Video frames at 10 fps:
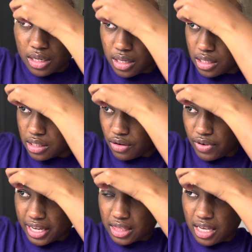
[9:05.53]
and stuff
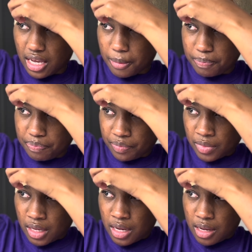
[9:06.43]
like that.
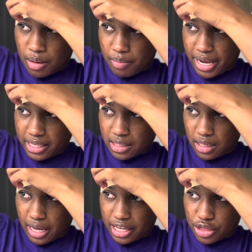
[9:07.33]
Basically
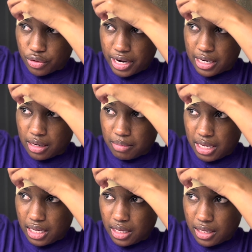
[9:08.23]
like threatening
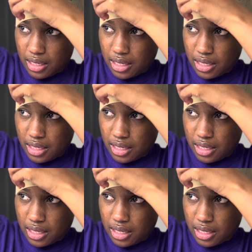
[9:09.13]
me